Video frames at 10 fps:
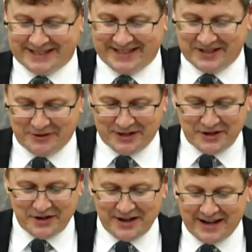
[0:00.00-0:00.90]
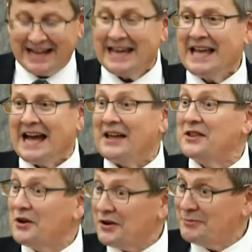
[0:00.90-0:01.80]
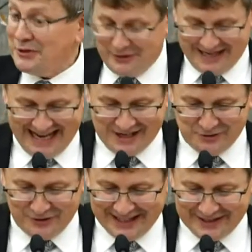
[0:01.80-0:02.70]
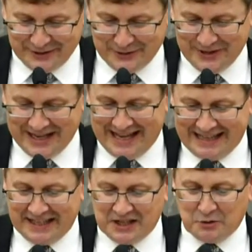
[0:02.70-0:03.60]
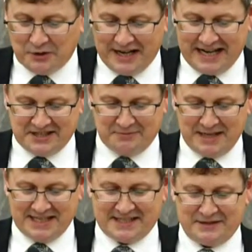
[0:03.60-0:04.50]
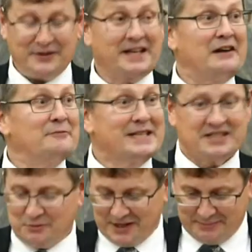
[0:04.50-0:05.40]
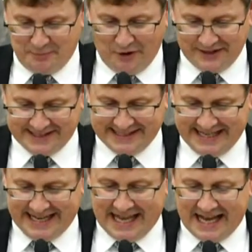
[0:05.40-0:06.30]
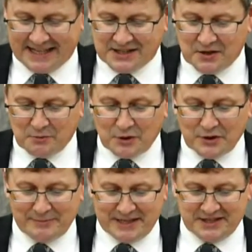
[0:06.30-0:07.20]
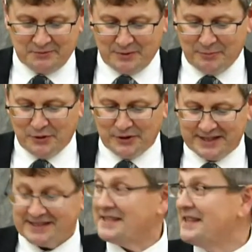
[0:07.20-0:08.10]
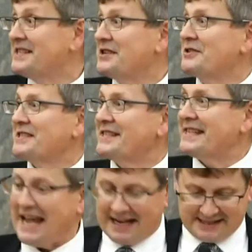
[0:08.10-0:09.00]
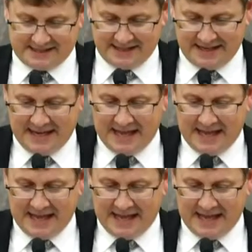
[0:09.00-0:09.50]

Jacinda Ardern, the Honourable Andrew Little, Lead Coordination Minister for the Government's response to the Royal Commission report into the terrorist attacks